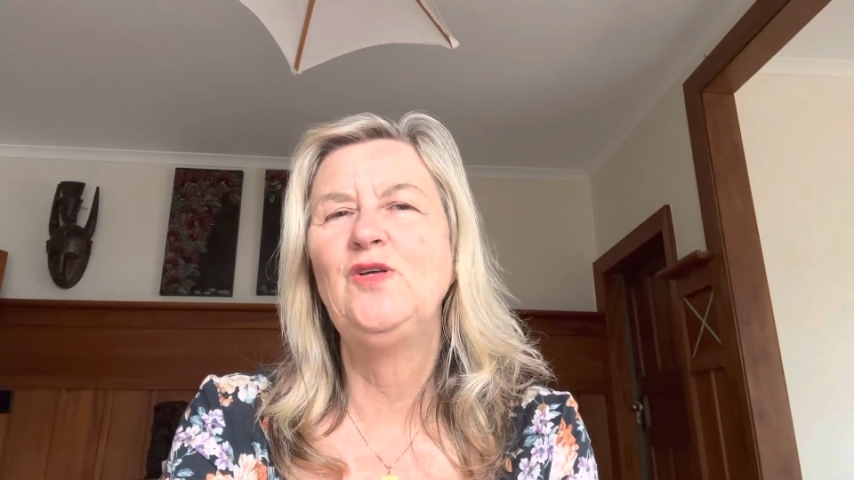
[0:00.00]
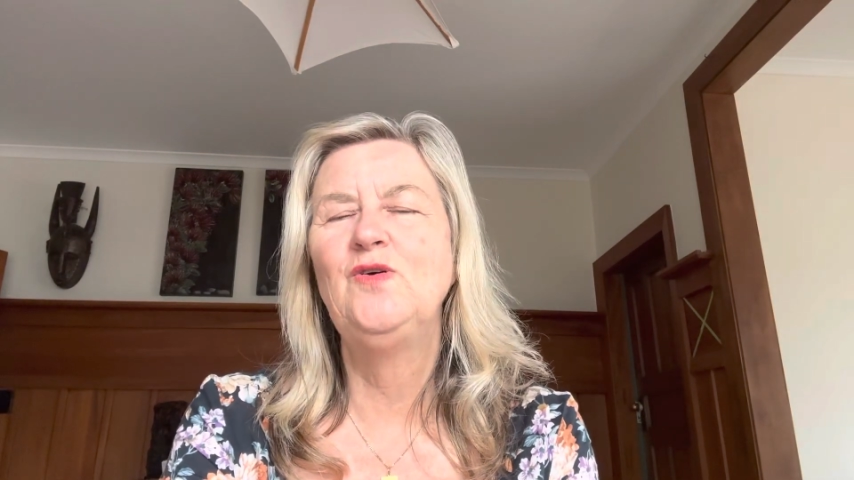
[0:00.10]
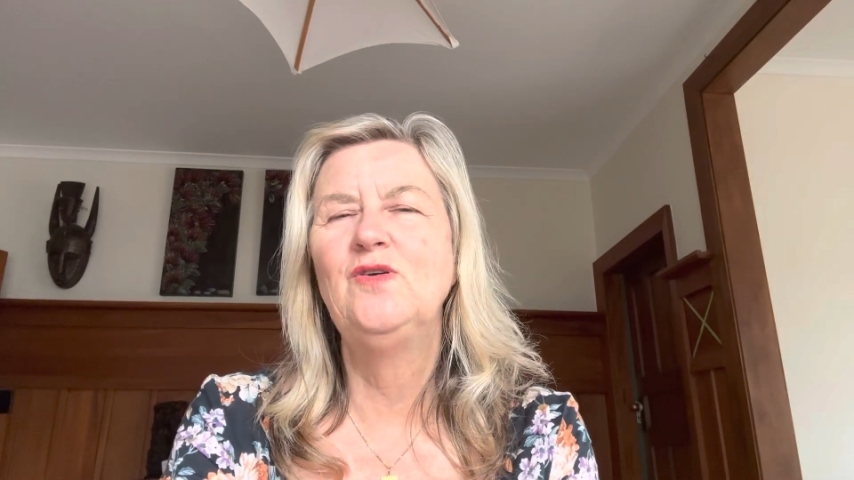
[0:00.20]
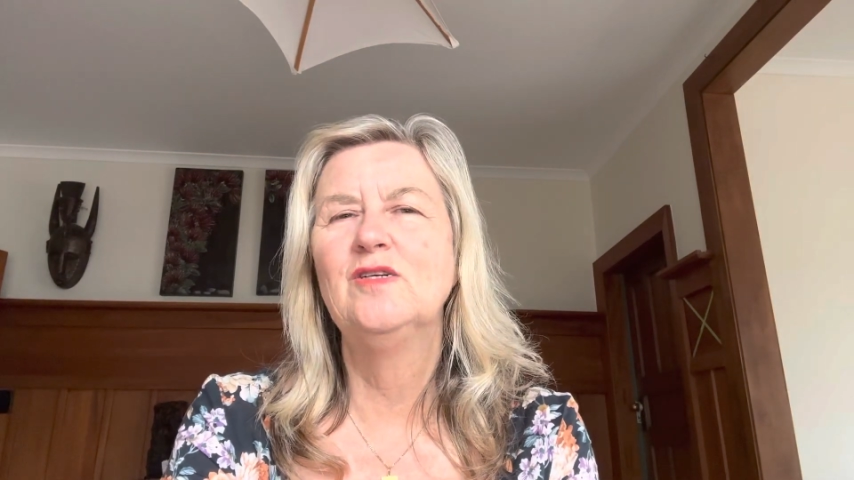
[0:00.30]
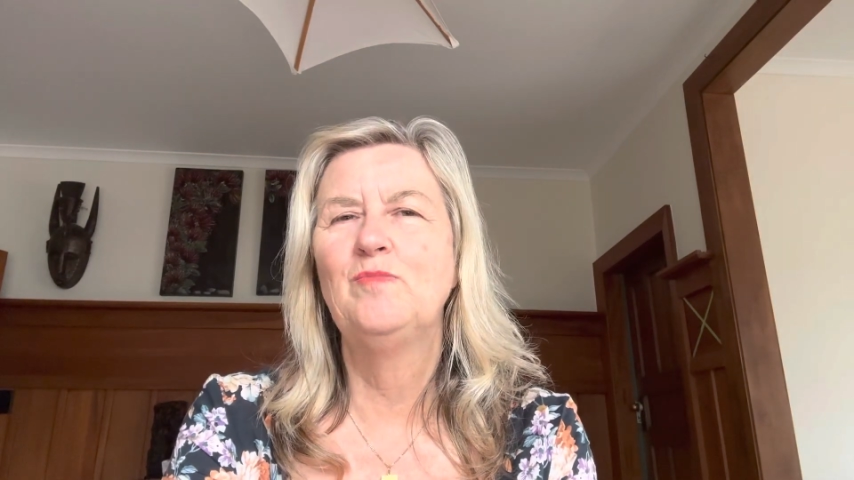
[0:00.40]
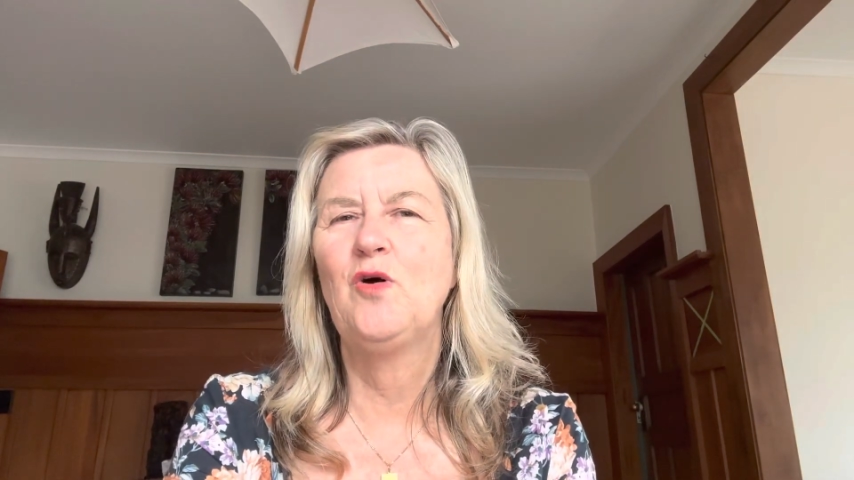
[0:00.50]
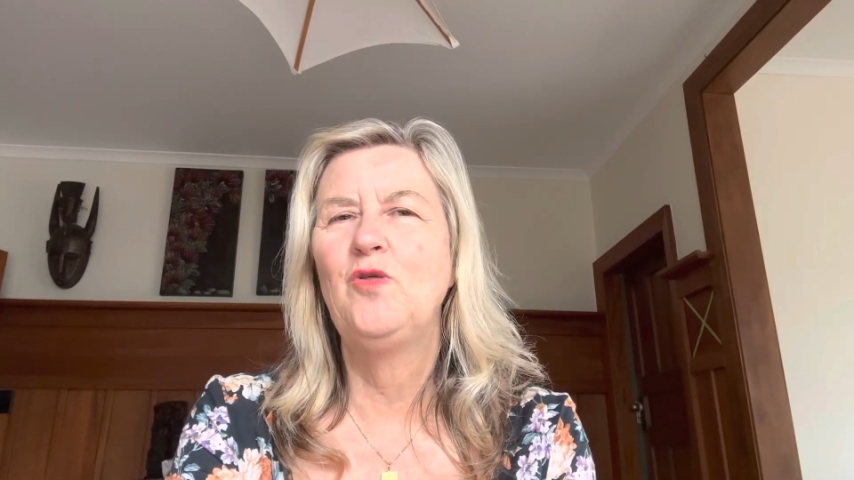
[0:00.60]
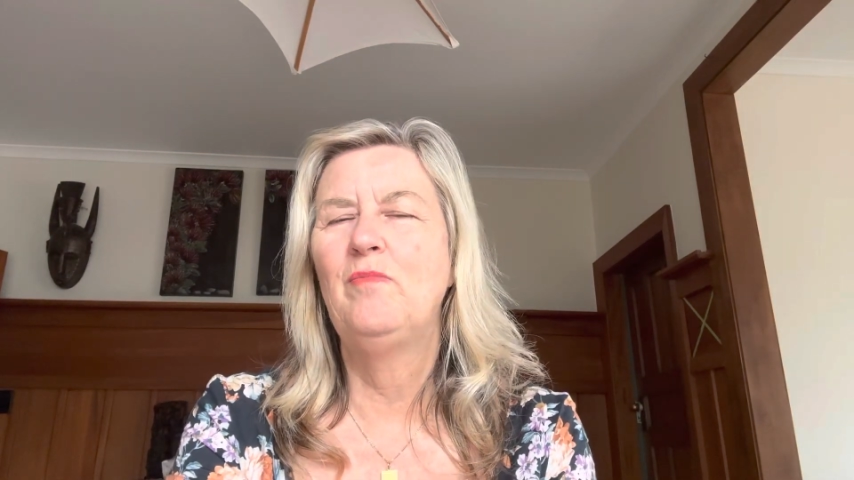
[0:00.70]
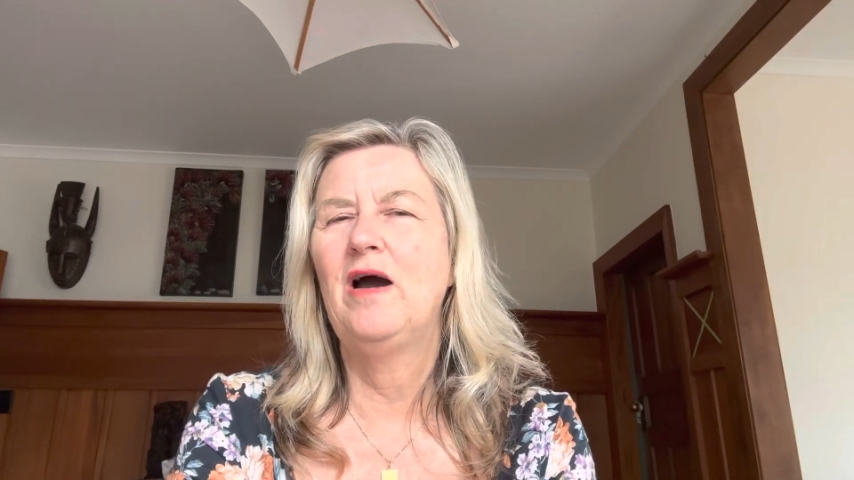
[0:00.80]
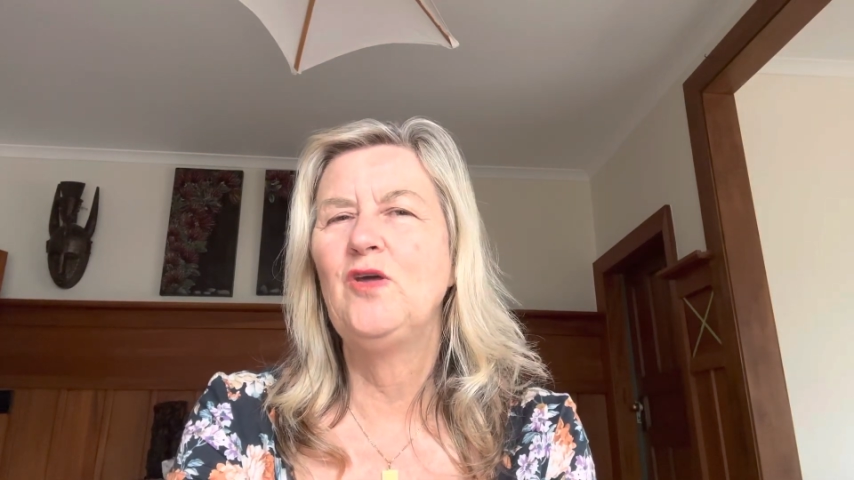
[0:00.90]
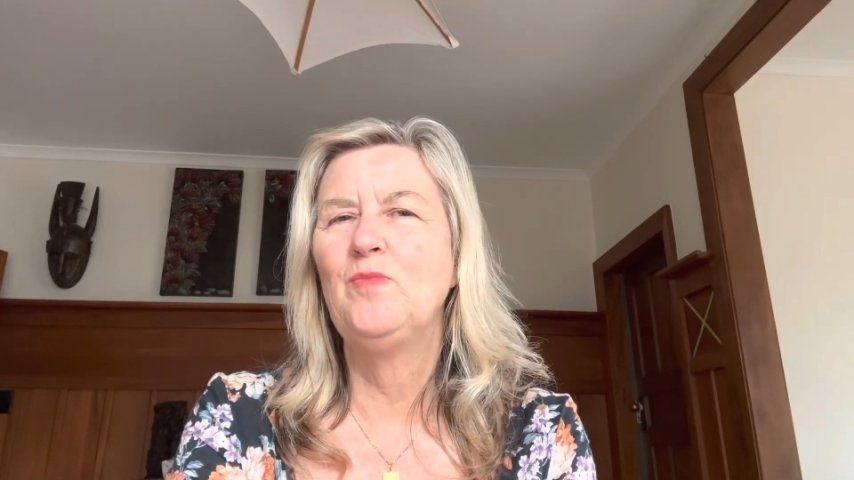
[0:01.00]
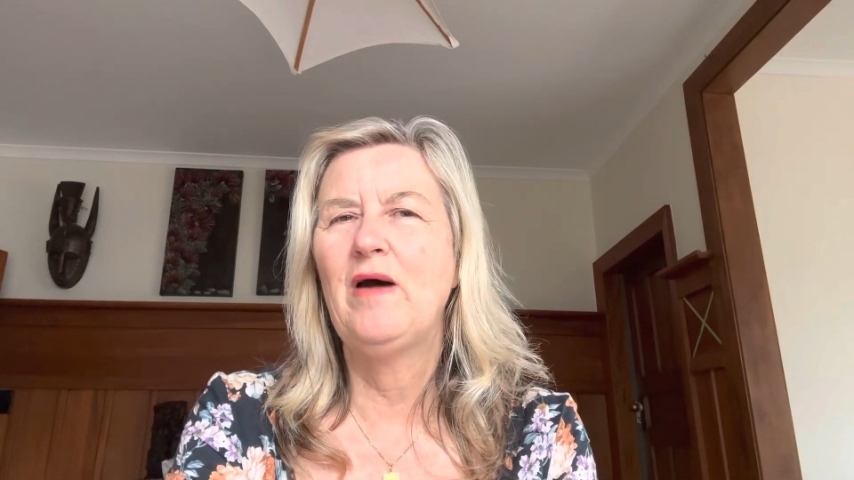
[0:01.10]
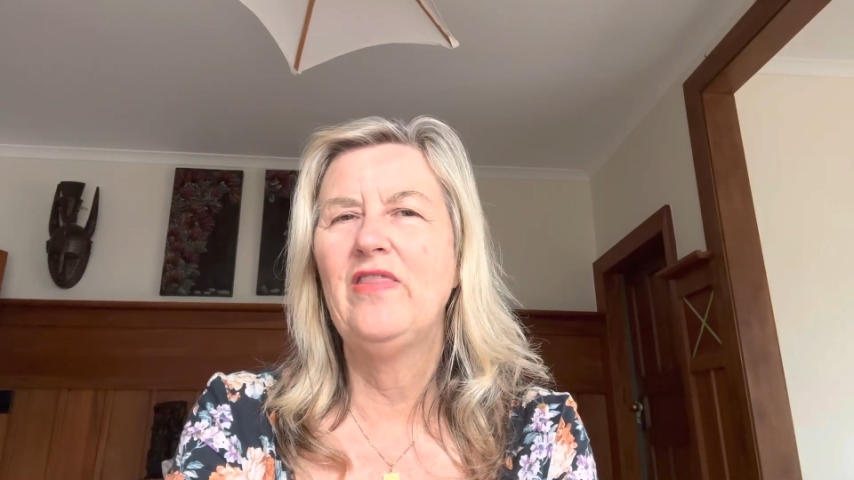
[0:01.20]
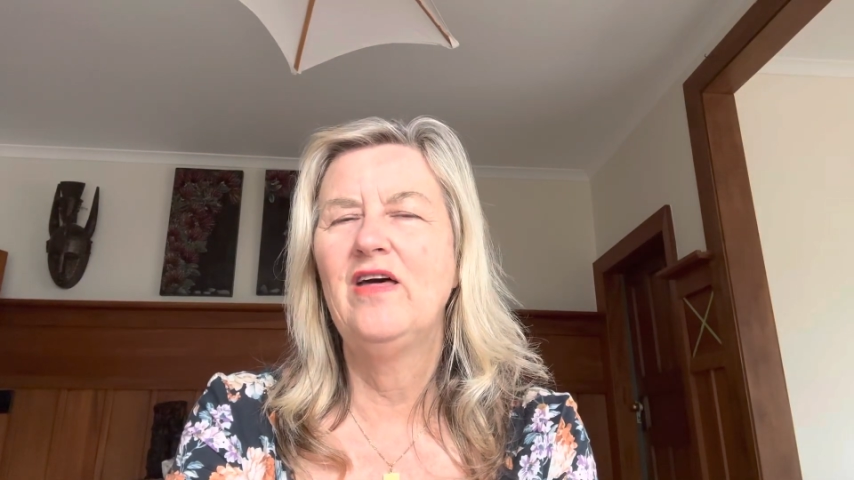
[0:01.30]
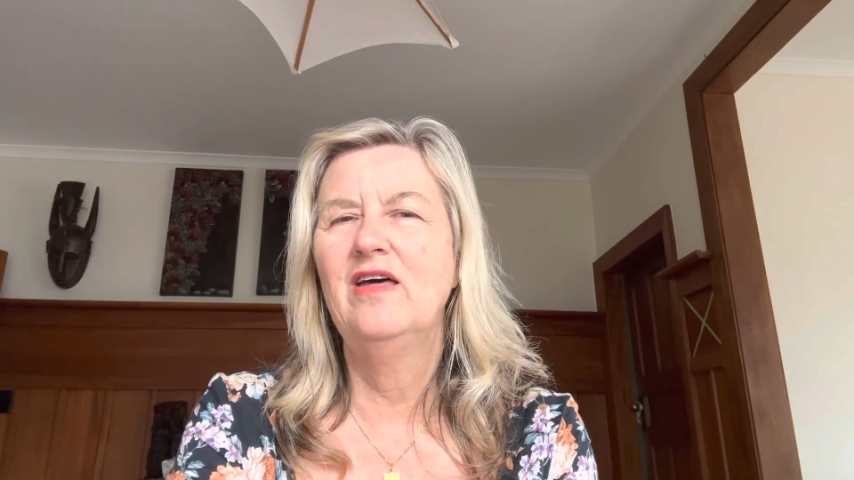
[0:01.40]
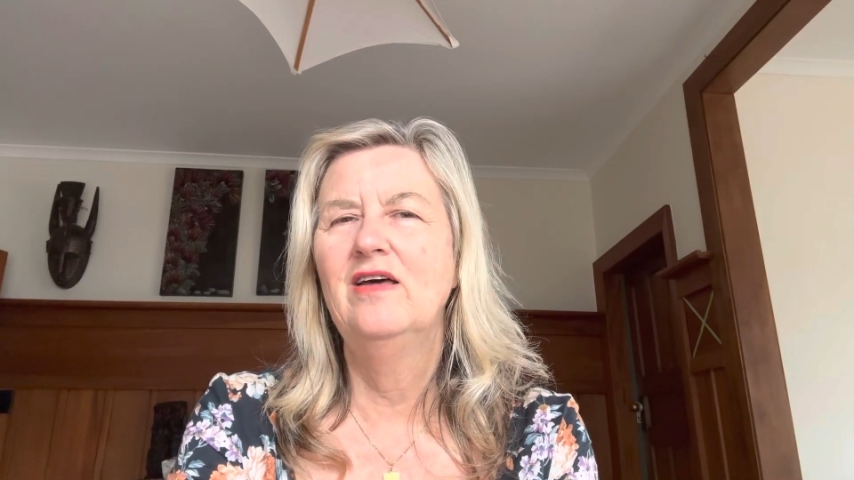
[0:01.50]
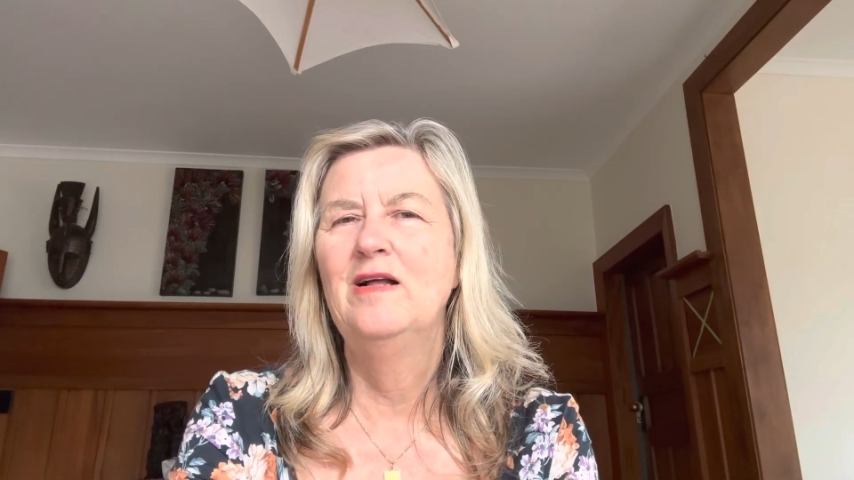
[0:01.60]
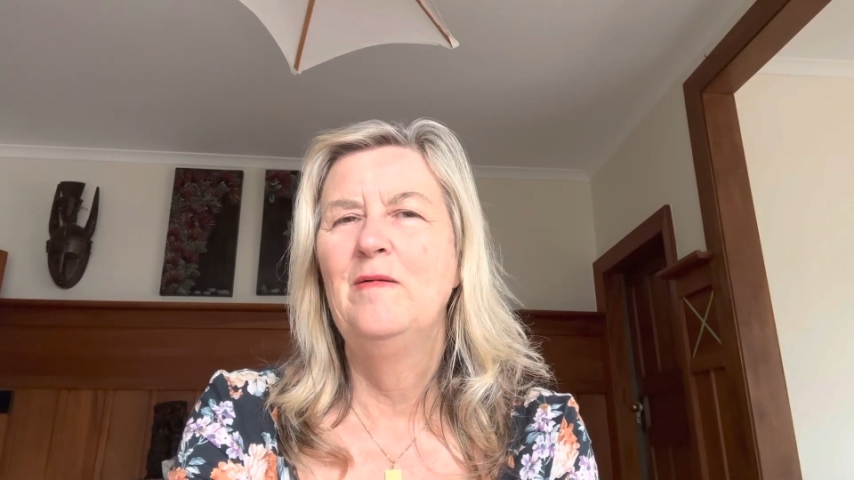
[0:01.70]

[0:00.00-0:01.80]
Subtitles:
unit both by your mother,